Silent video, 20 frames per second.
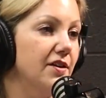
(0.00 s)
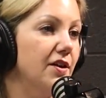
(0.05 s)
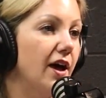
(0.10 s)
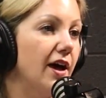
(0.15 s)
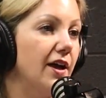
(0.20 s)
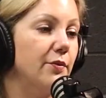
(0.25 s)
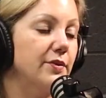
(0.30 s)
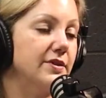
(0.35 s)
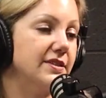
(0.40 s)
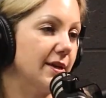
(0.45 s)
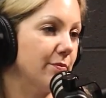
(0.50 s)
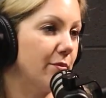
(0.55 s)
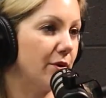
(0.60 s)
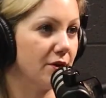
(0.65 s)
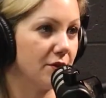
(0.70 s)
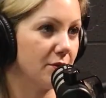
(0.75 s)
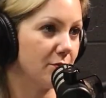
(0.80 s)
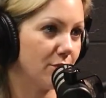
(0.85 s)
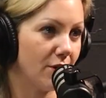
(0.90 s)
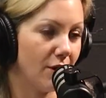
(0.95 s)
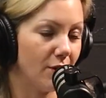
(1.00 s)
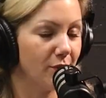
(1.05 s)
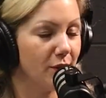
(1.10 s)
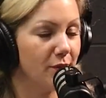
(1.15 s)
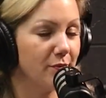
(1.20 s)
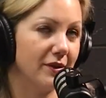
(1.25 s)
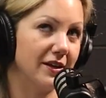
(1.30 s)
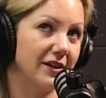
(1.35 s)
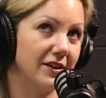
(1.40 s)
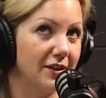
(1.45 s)
I don't want to say part of the
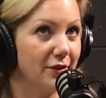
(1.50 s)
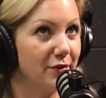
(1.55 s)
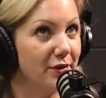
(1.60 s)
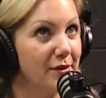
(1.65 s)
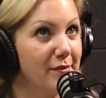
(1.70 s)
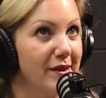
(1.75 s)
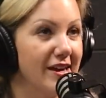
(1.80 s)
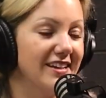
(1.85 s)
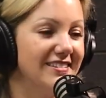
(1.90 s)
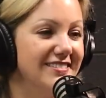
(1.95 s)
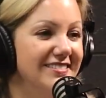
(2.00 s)
problem, but you know what I mean.